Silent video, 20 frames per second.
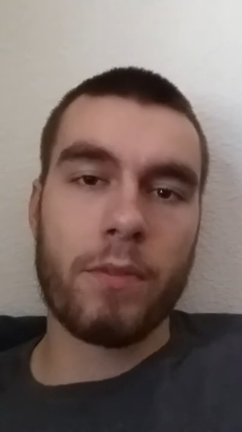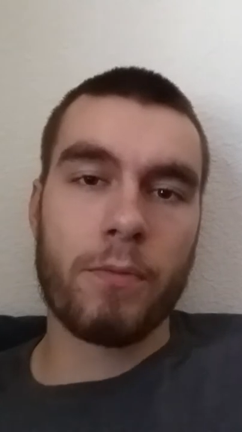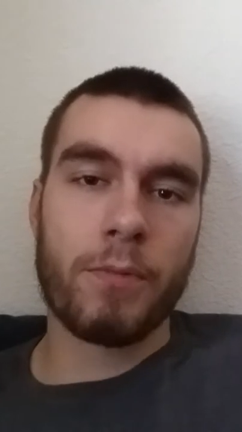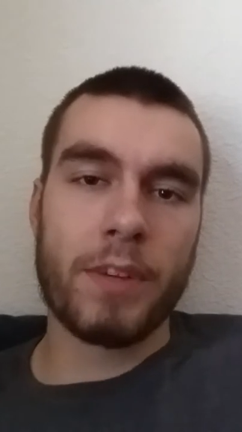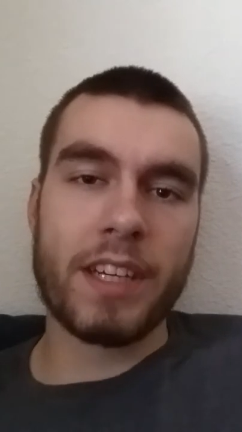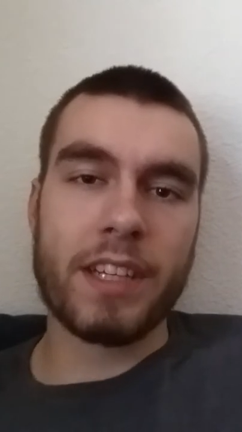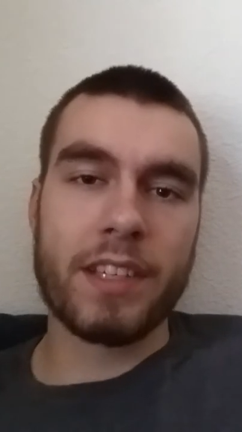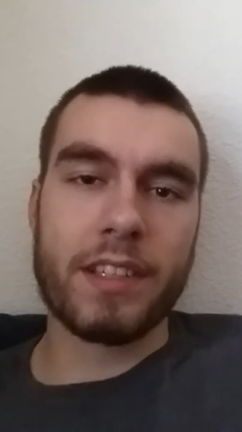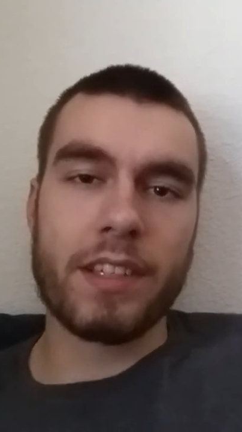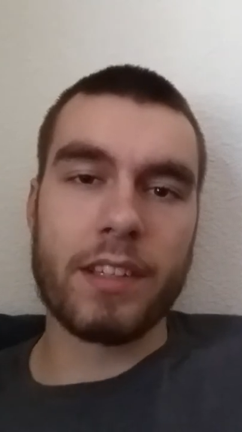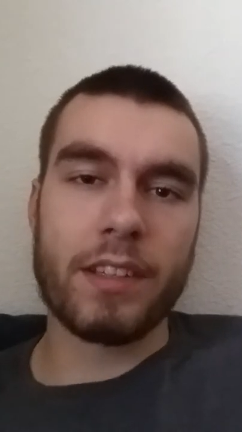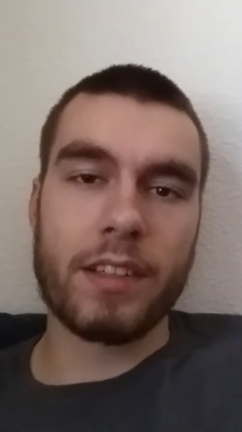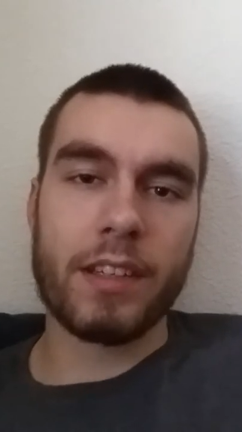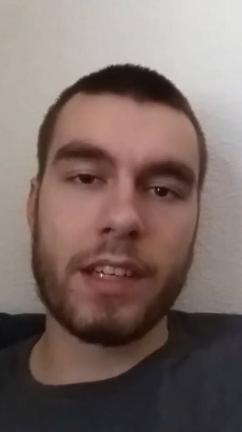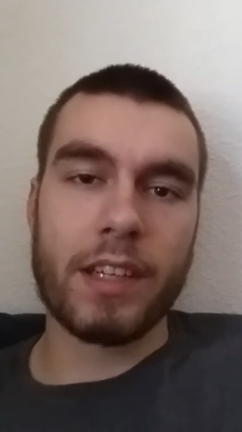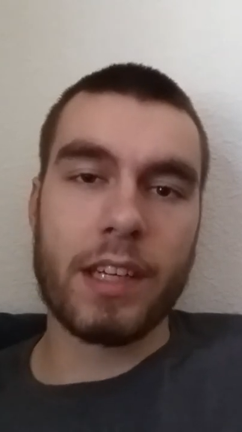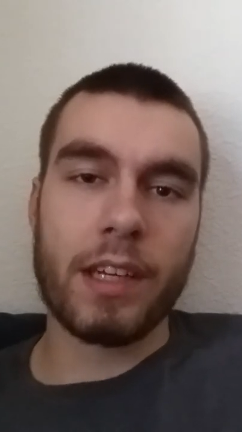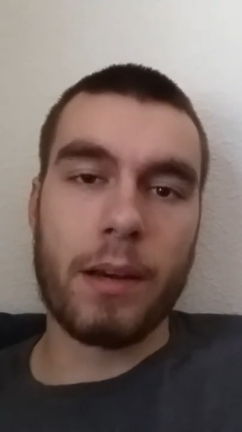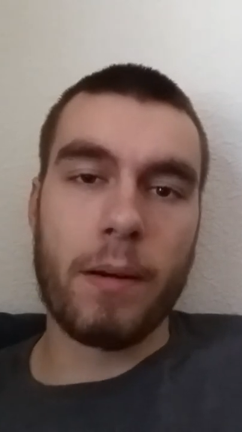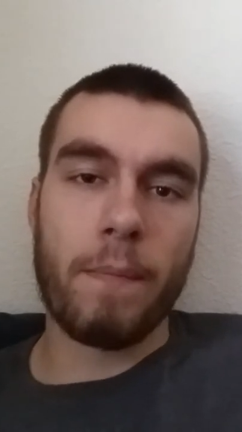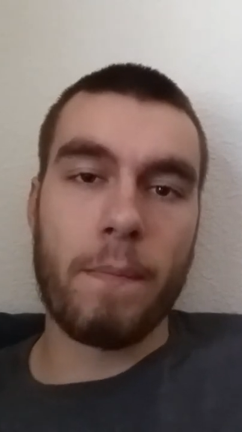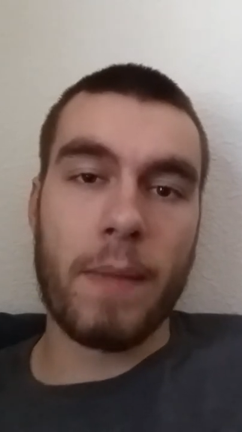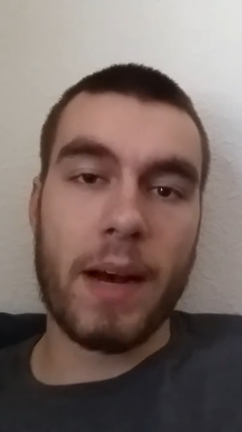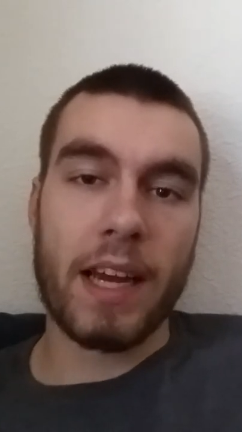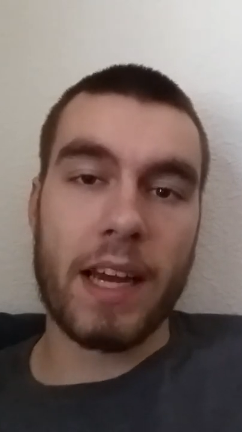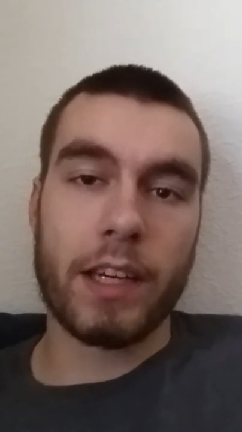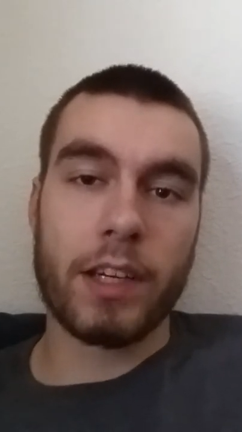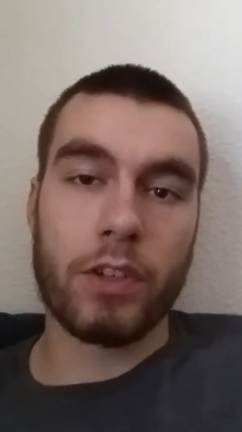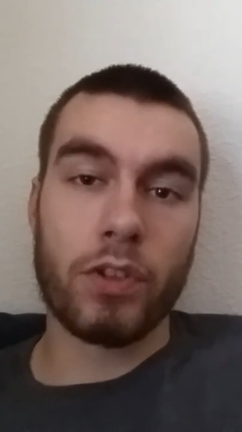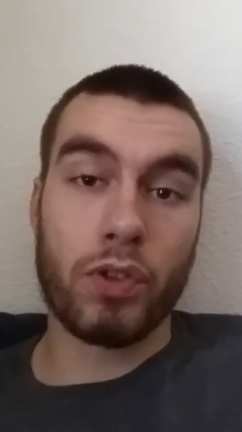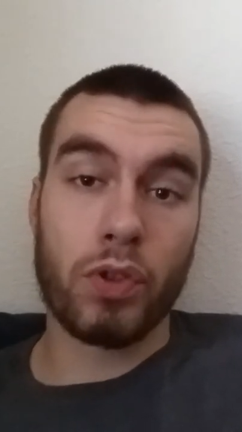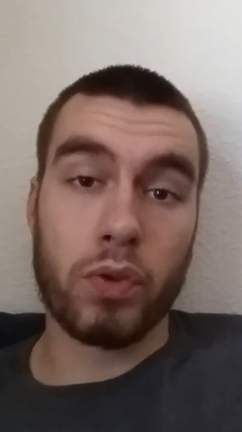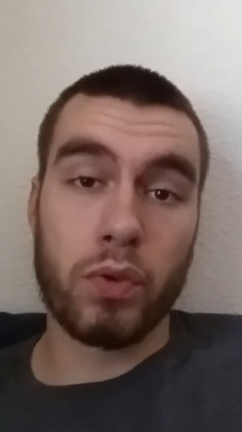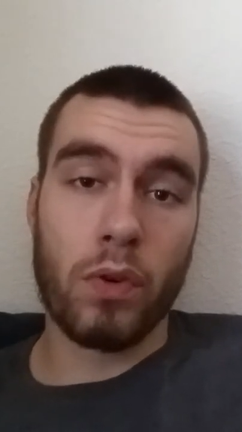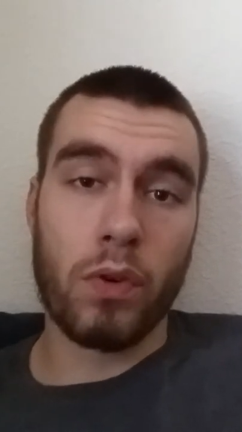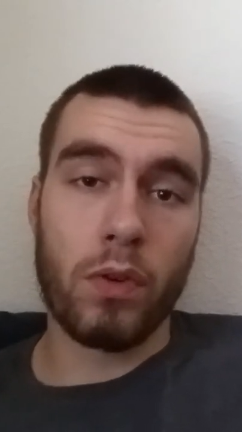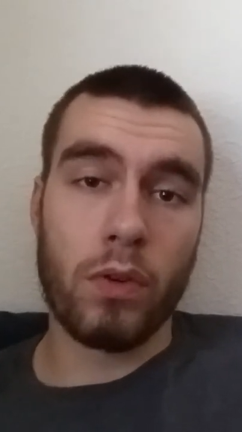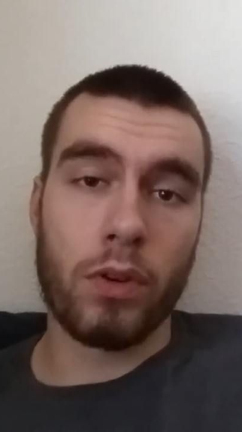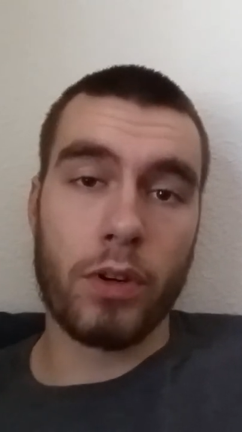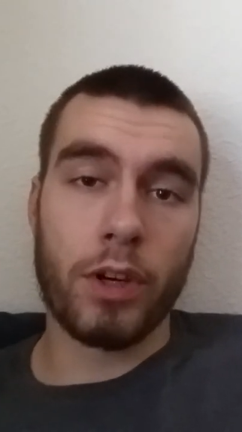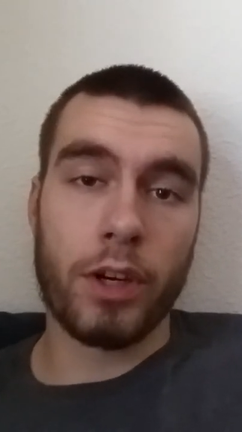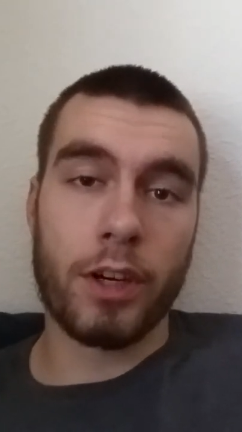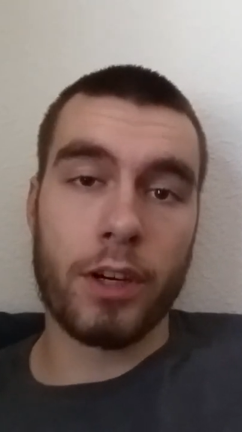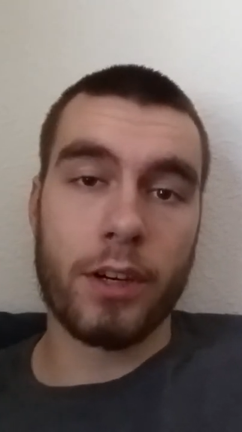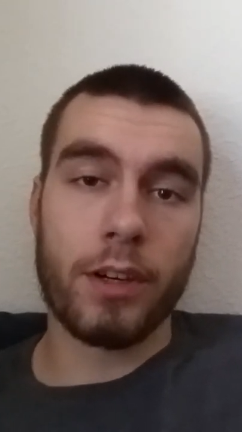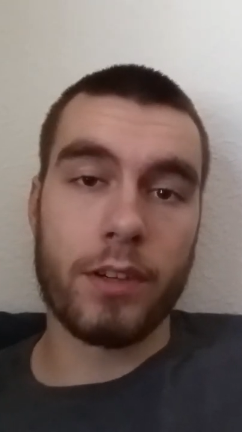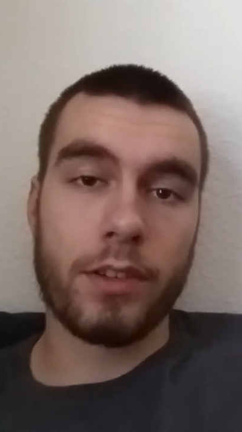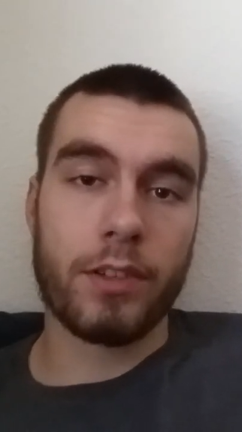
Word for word: recently my controller